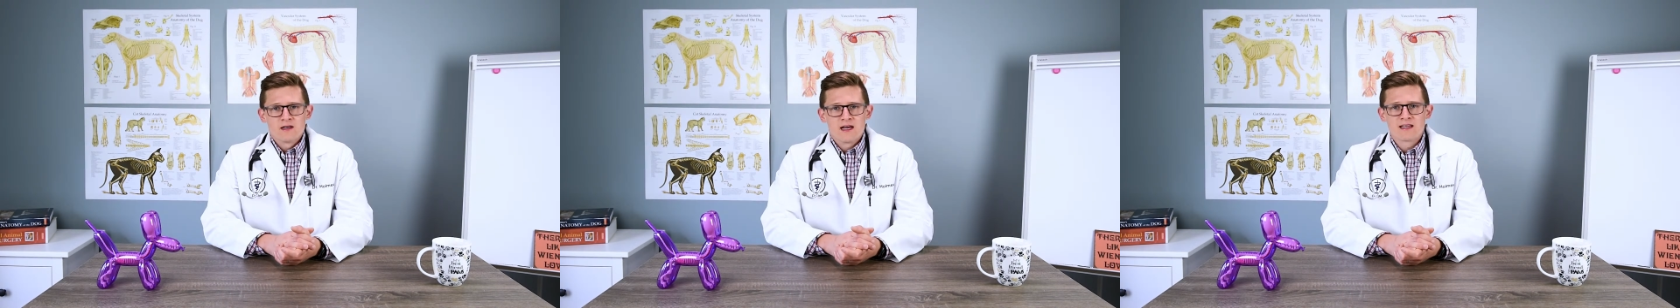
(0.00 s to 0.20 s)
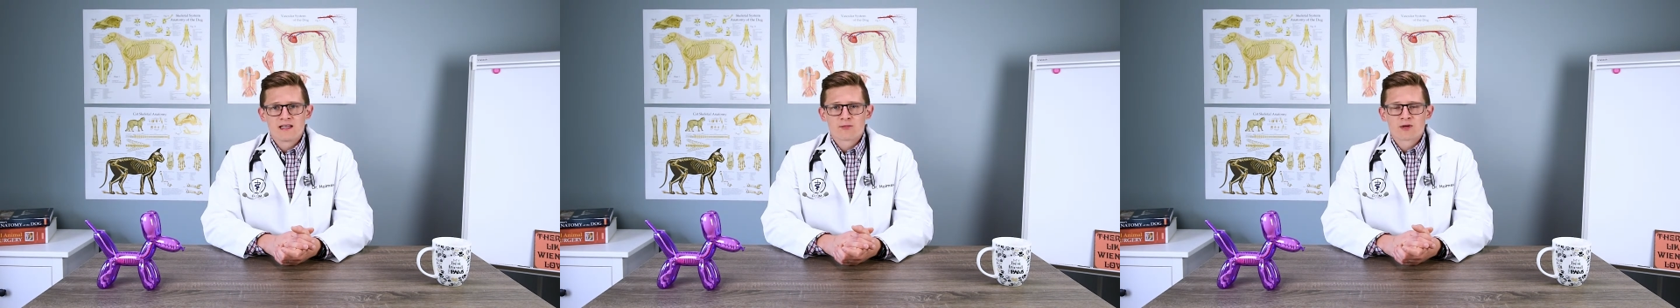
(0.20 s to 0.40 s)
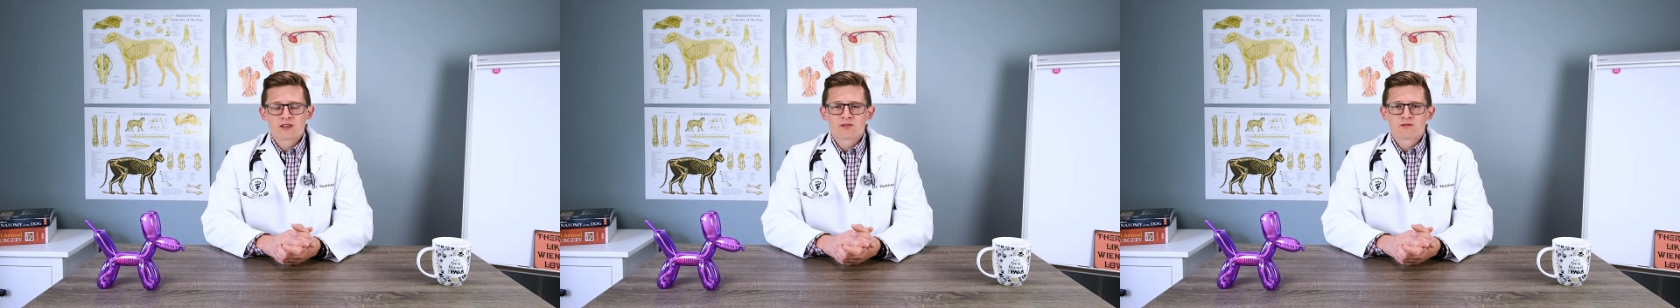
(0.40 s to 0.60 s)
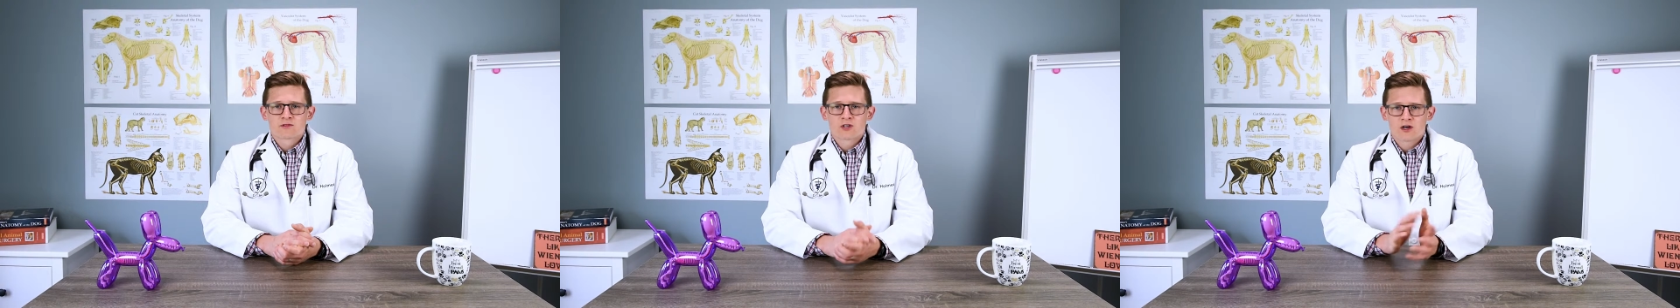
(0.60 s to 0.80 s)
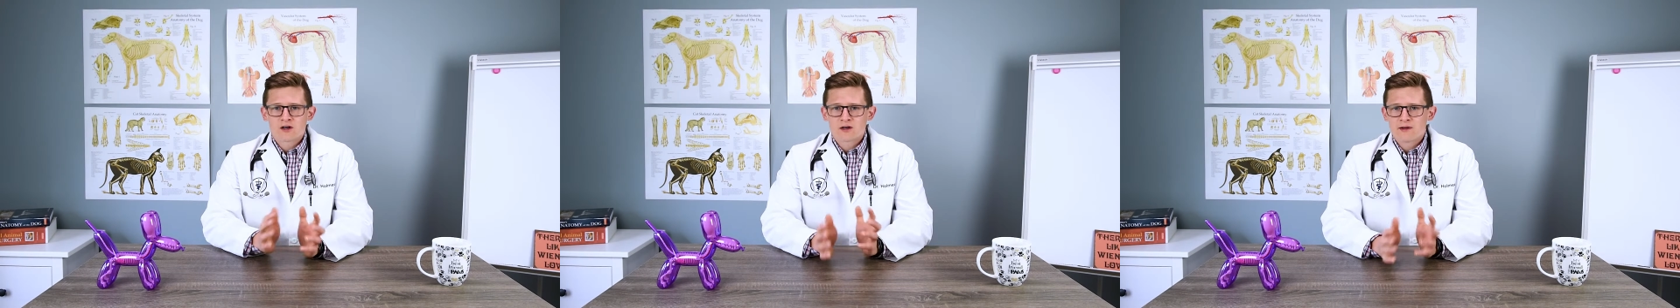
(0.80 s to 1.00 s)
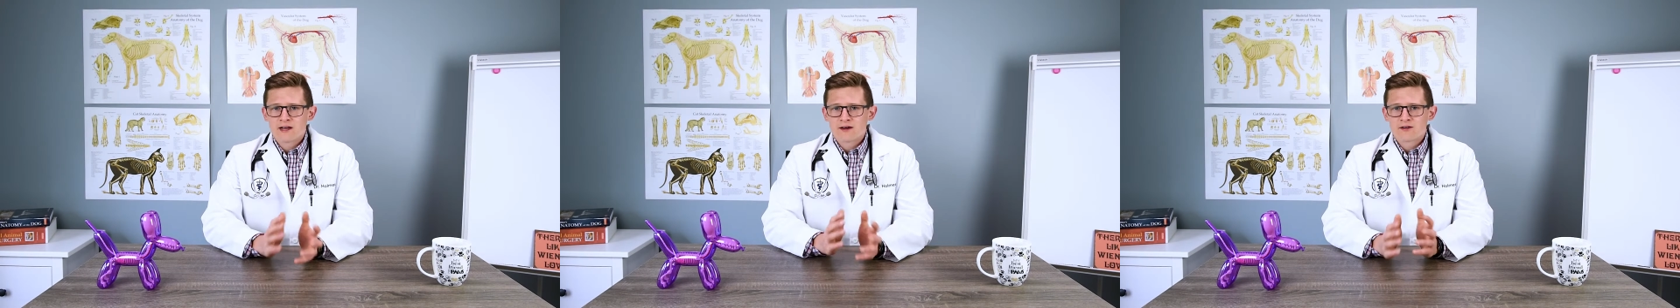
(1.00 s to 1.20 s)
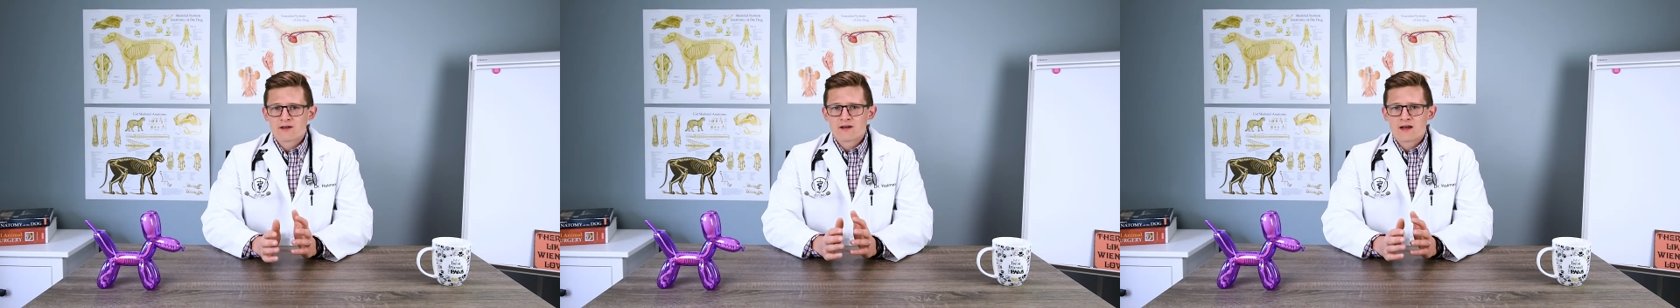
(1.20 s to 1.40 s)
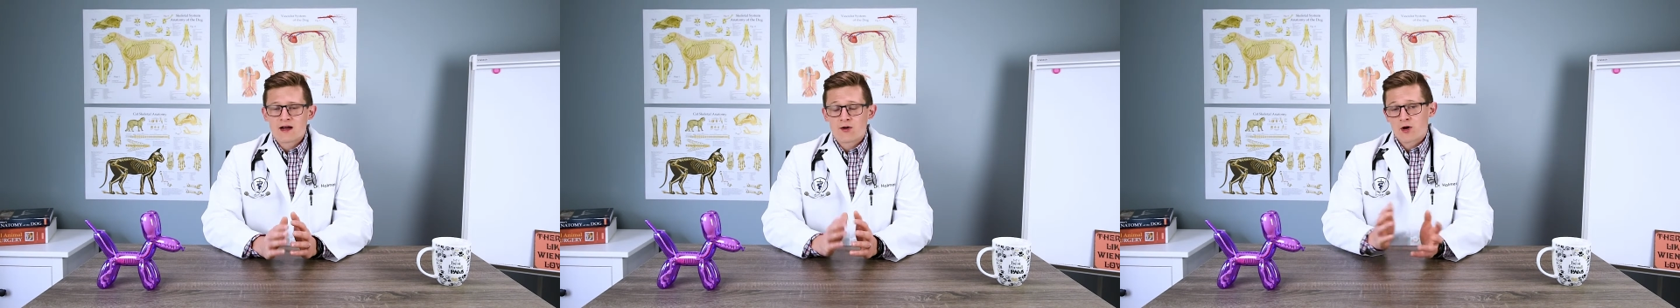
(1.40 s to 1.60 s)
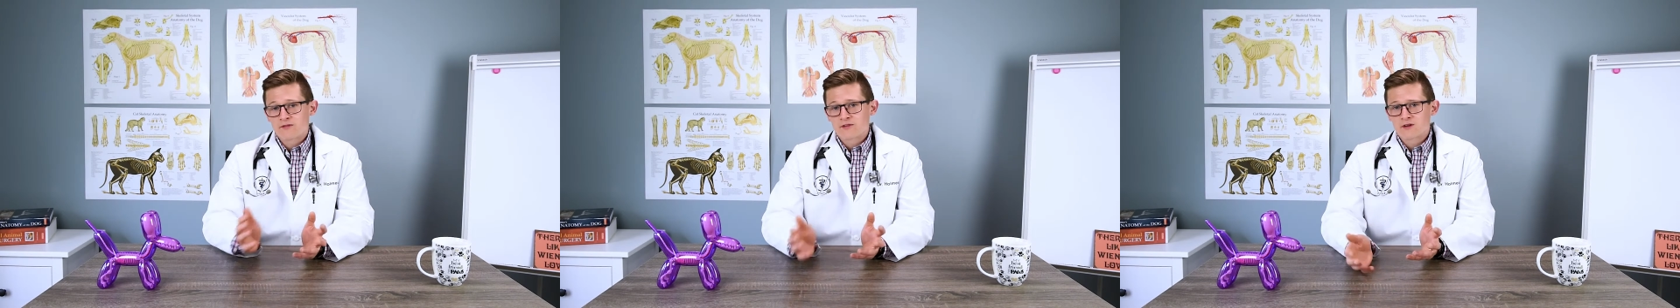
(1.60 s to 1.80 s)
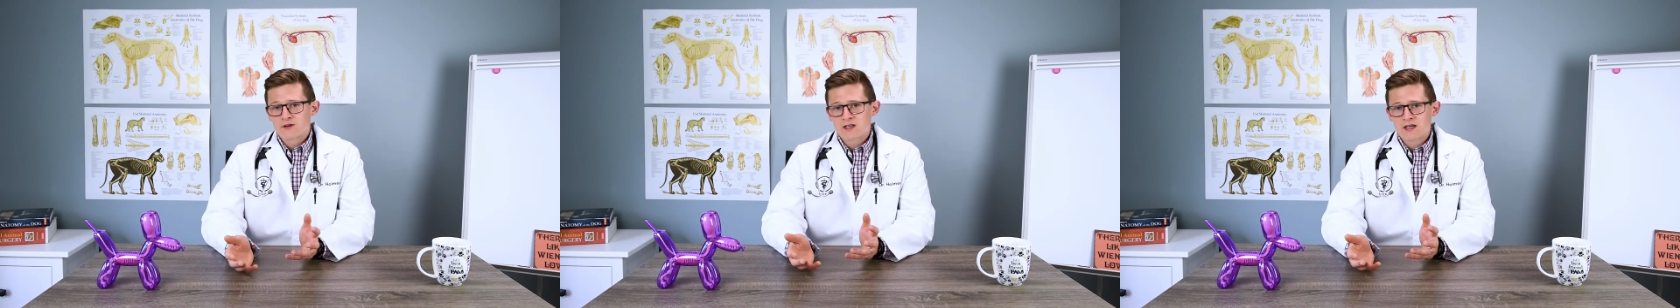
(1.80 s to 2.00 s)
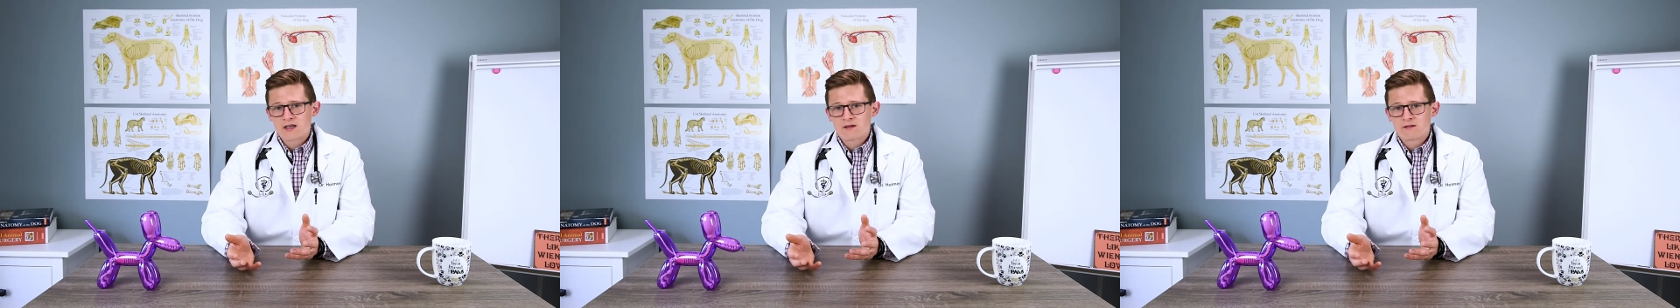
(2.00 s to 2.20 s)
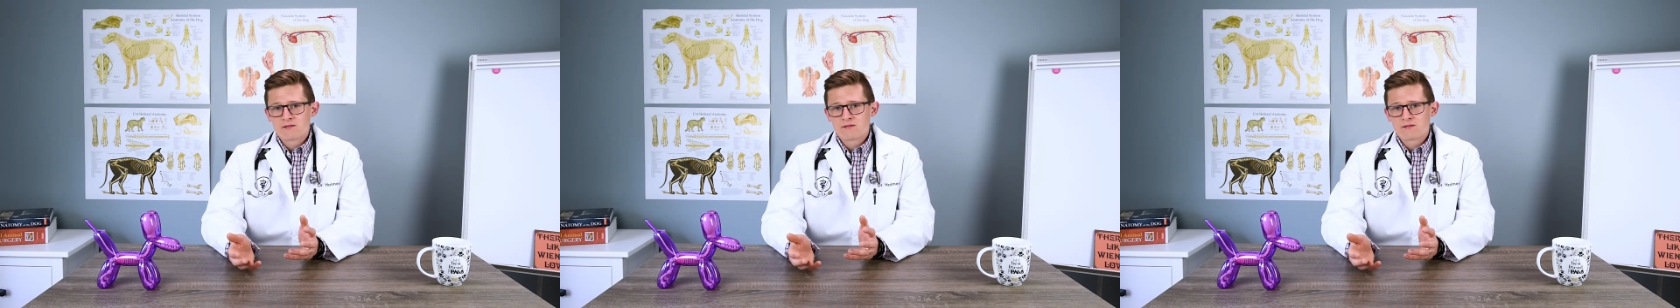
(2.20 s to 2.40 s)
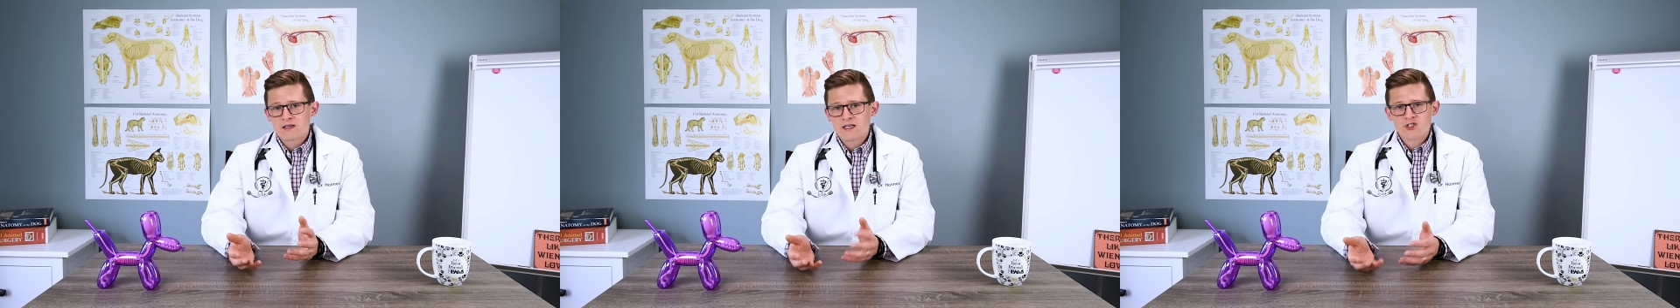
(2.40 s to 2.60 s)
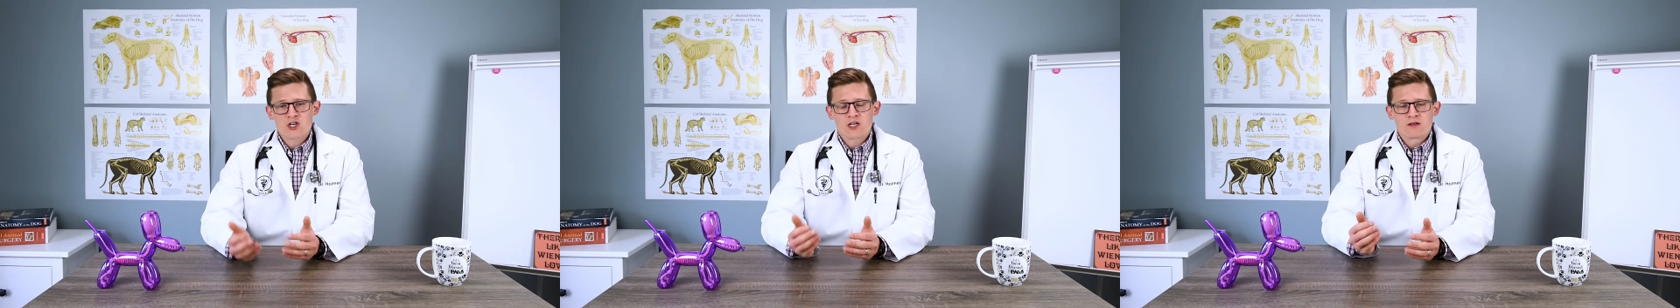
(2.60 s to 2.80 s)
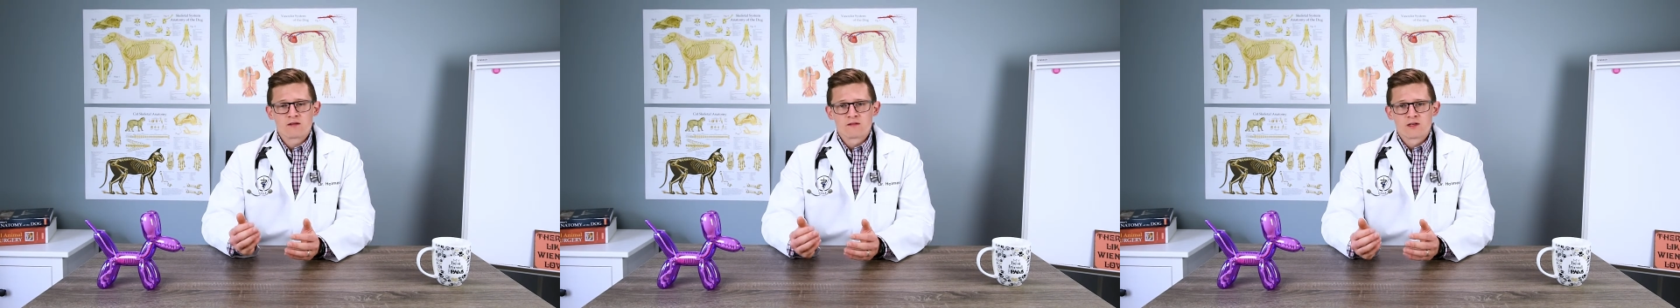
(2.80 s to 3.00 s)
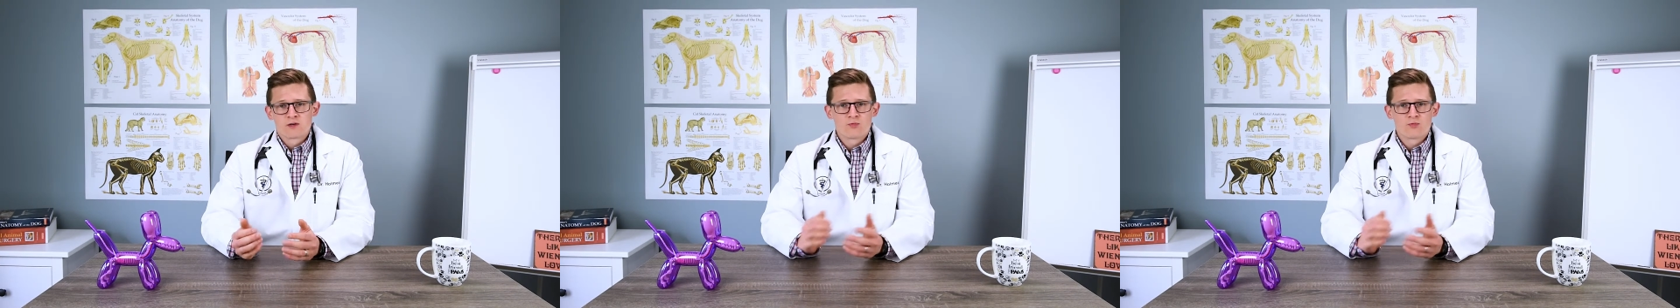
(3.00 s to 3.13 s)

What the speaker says: And then we talk about how often are they itchy?